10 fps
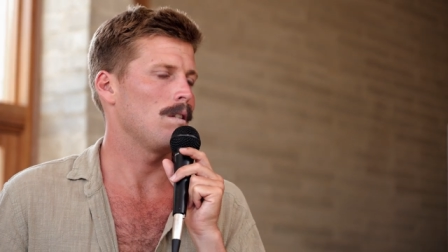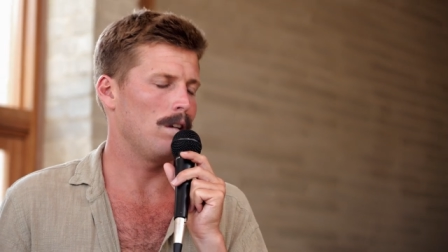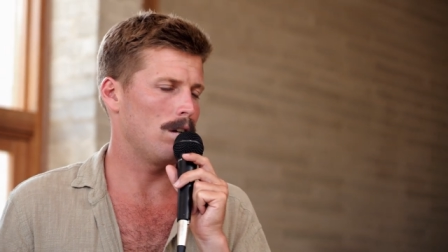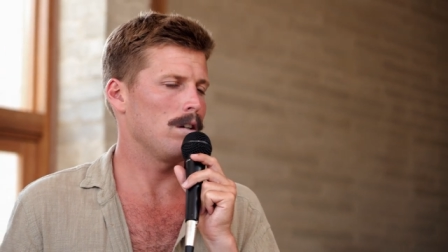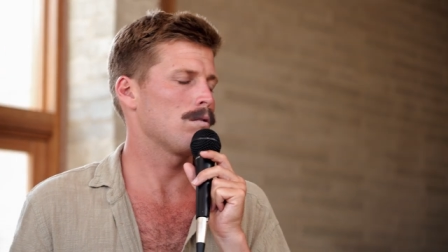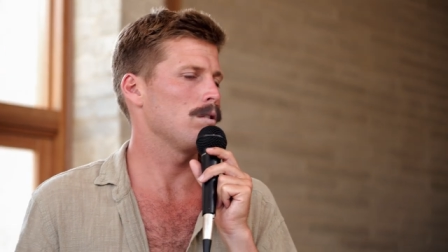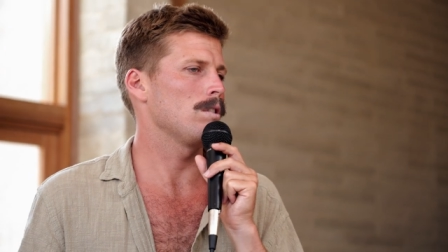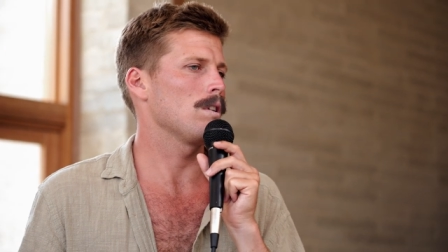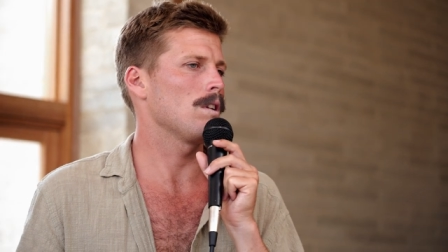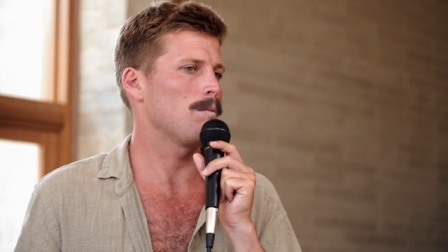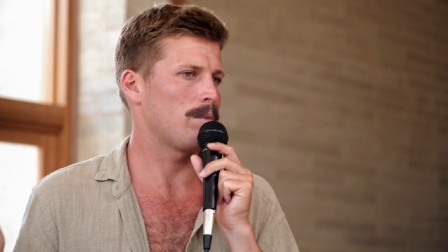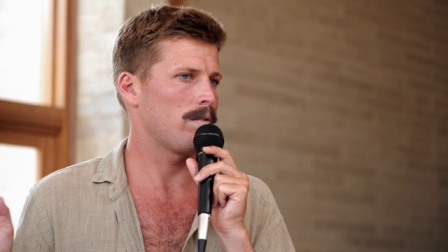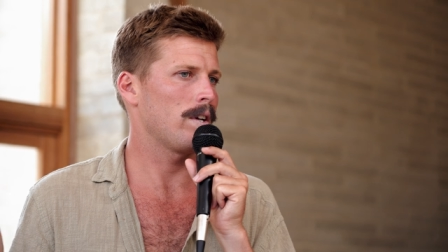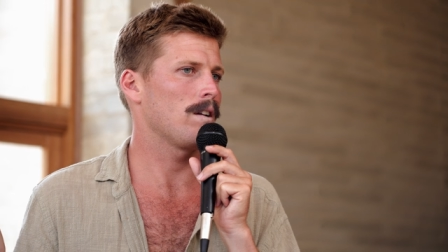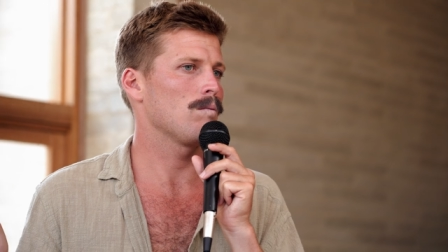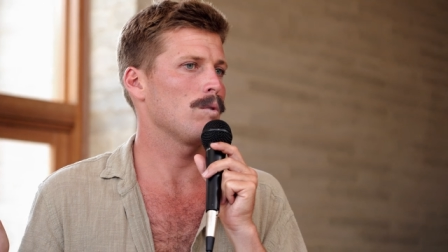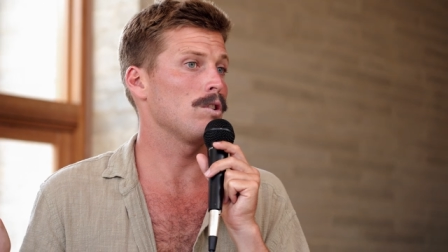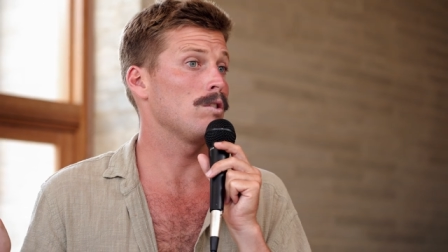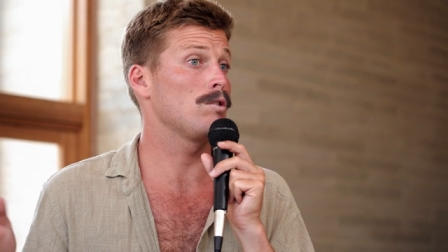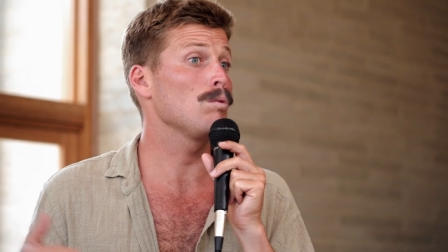Literally cruising in my van,
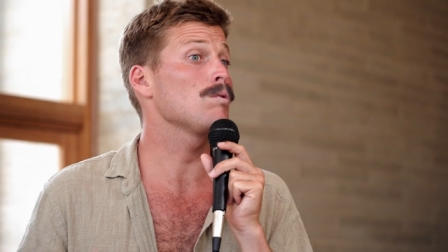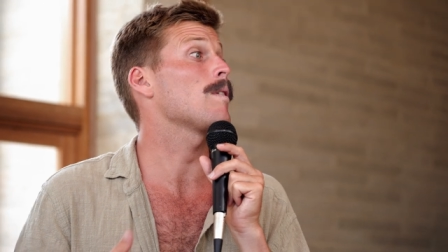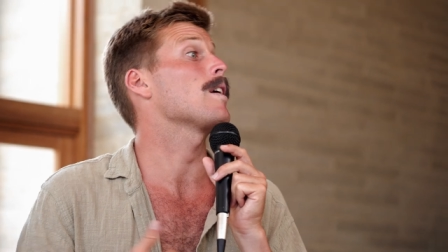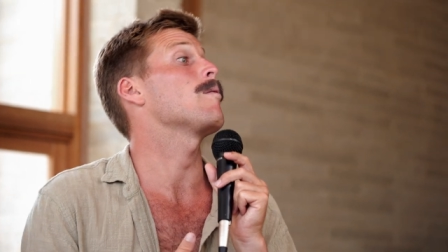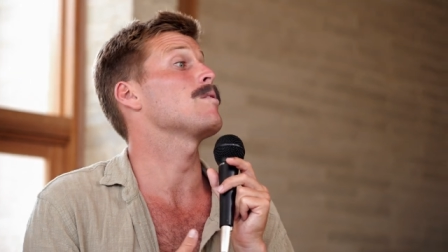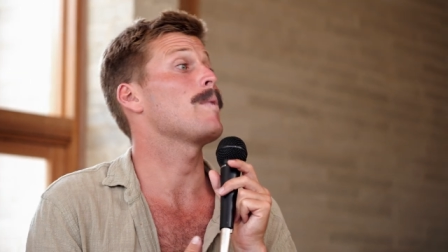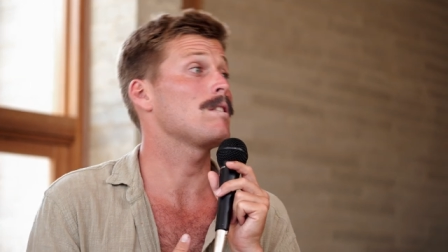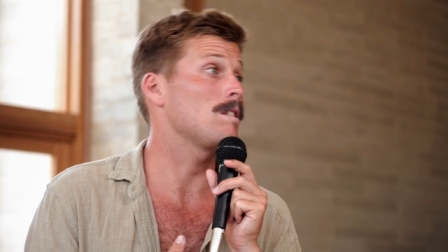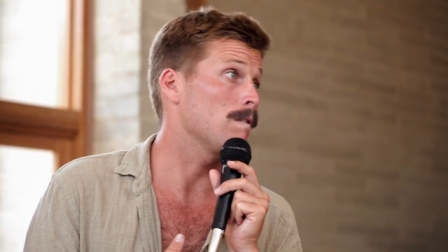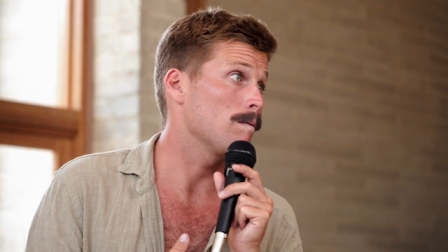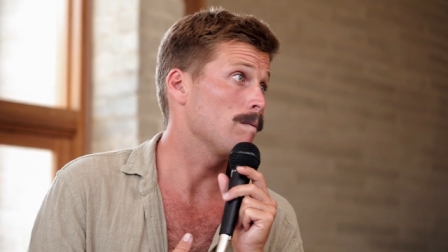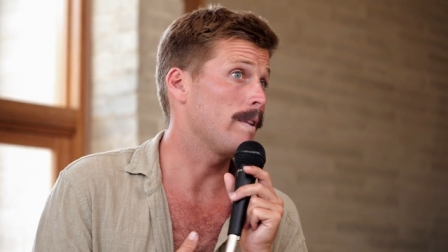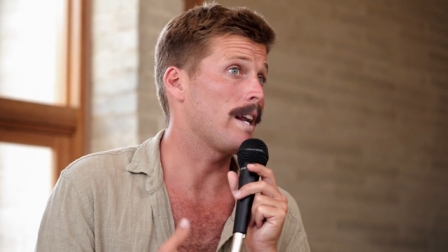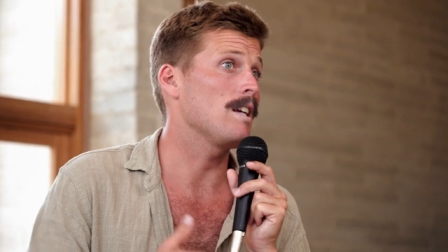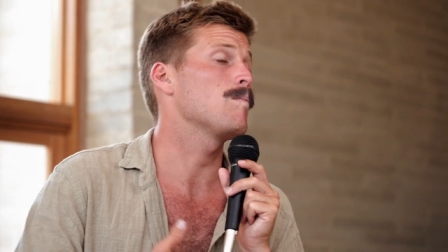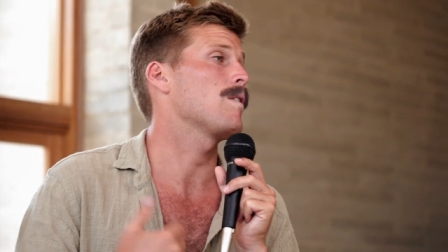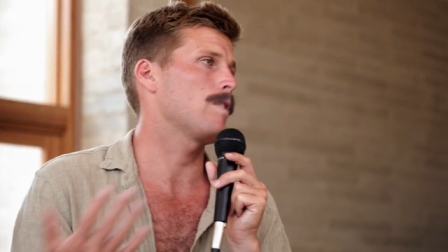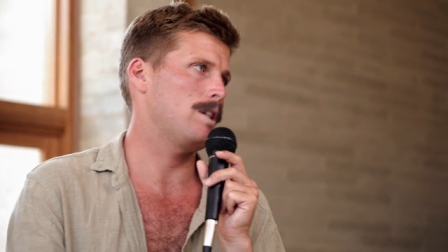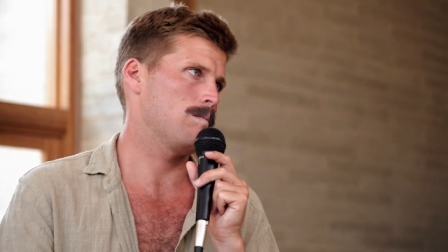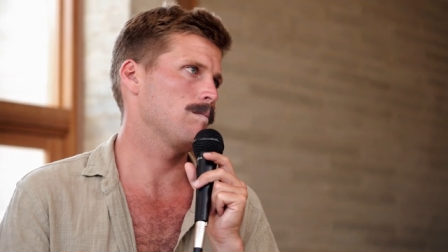which is still something that's immensely that is my
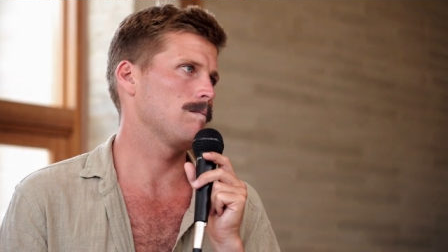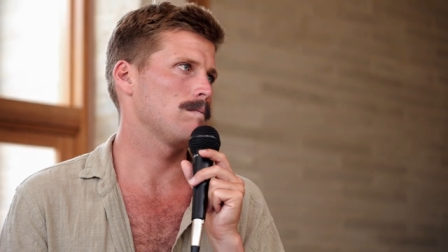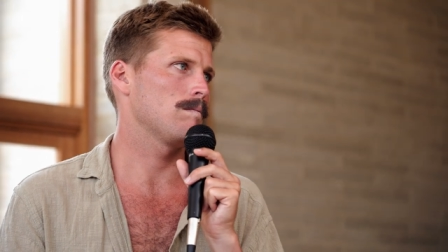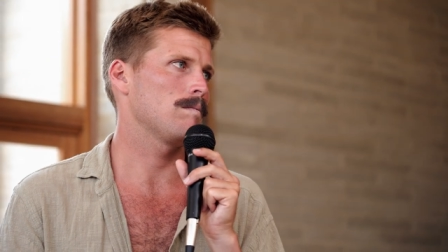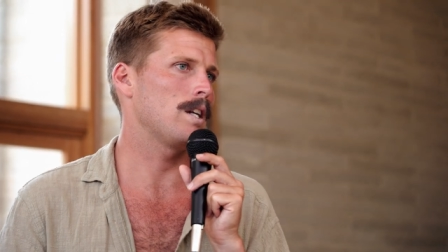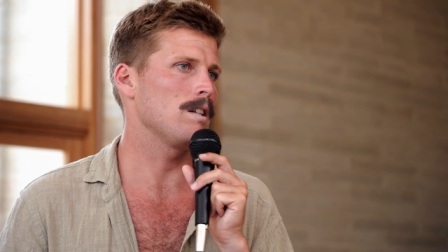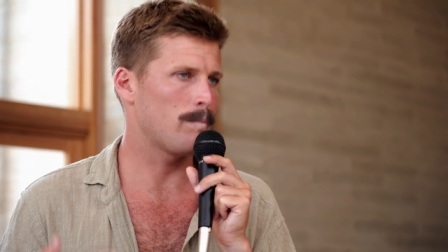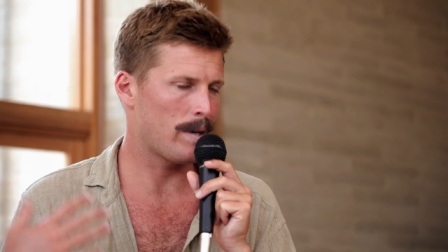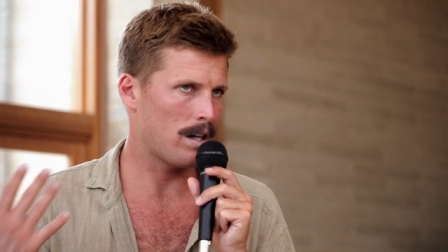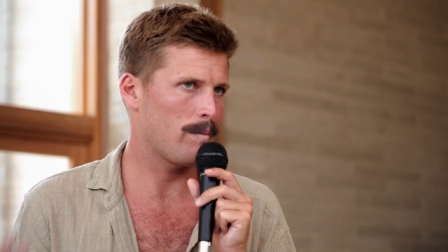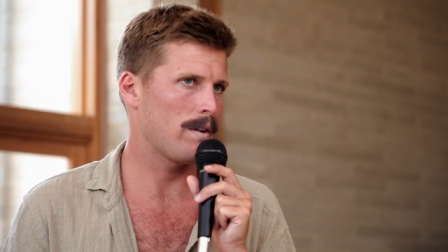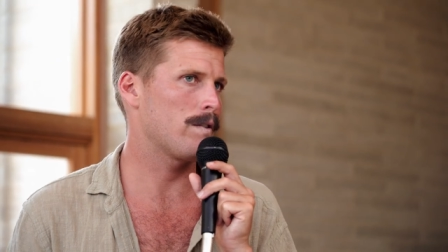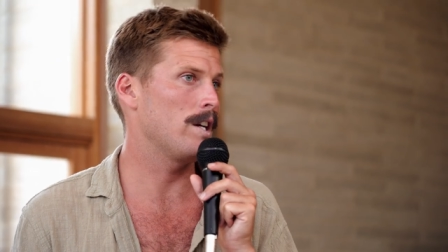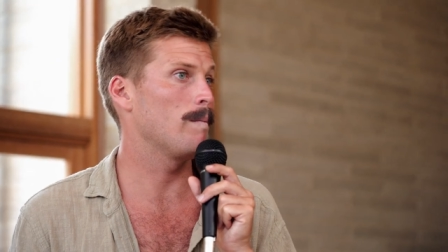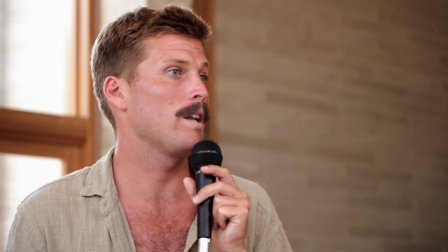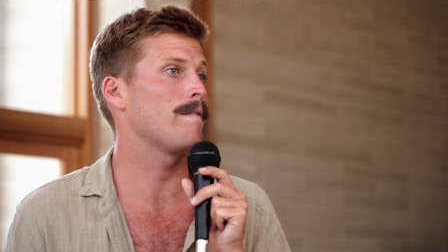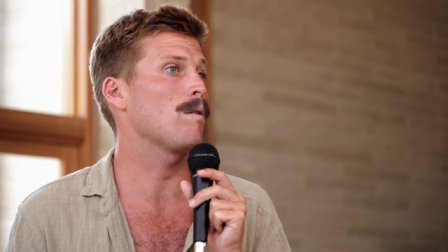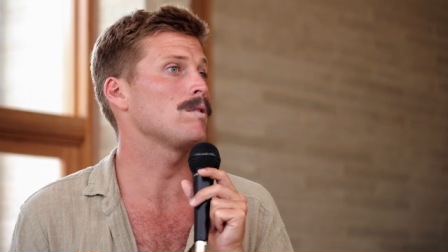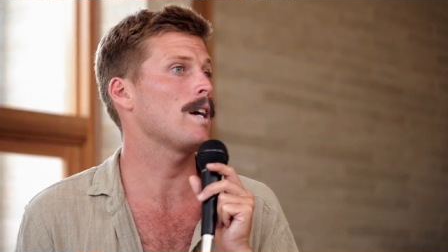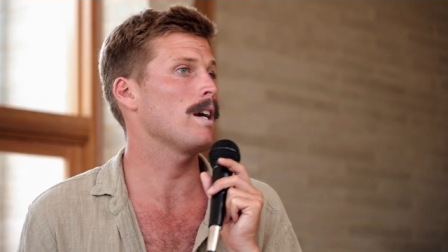freedom. Yeah. That is a part of my freedom. And if
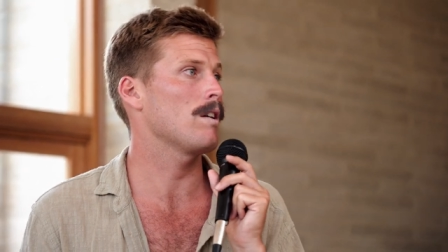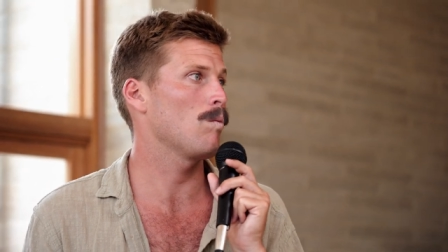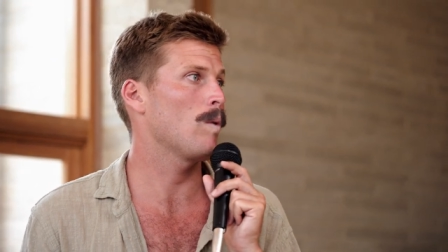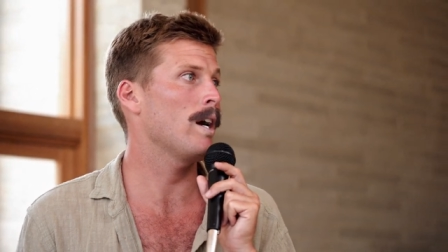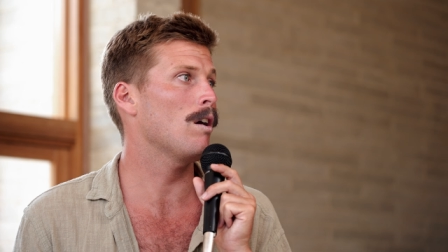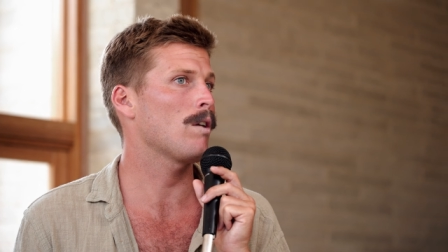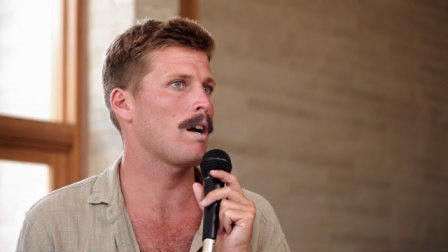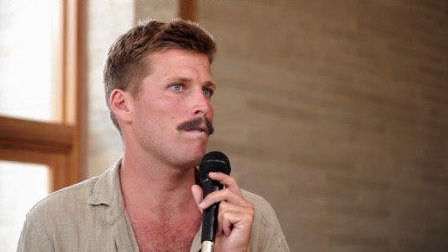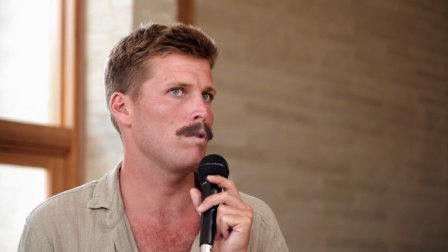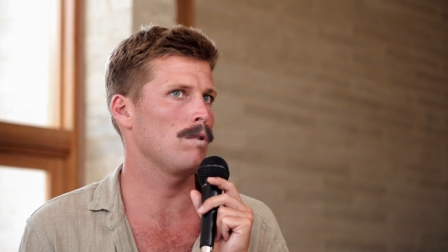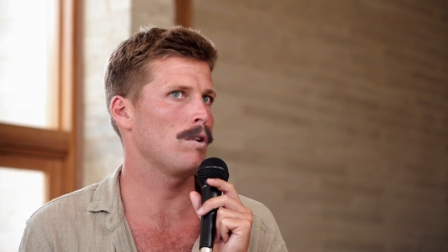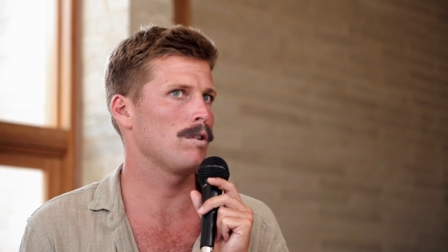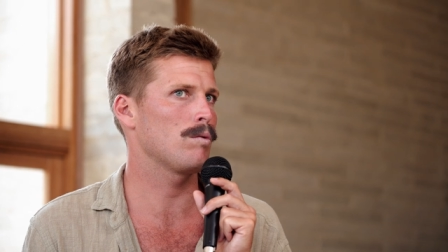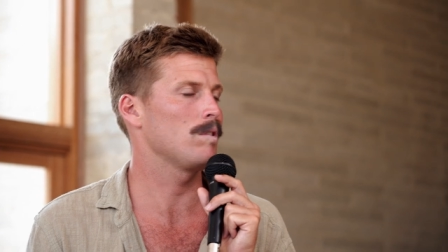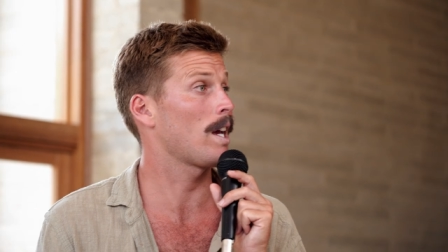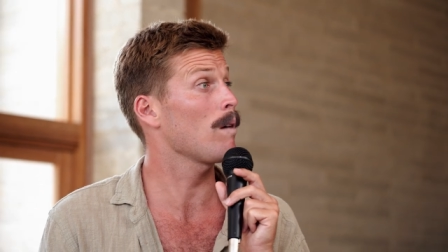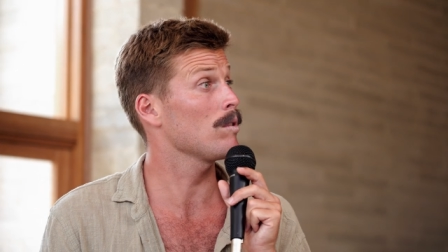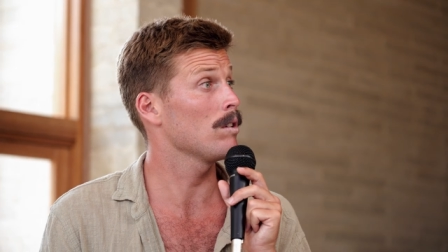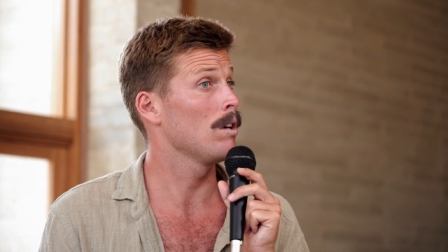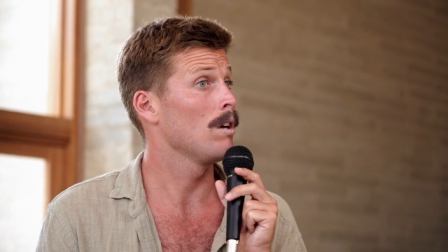that was taken away, I would have to learn to
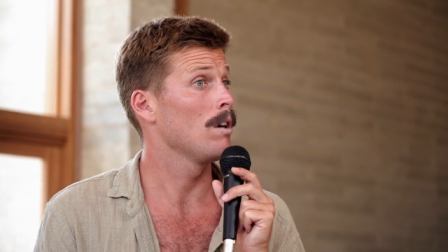adapt.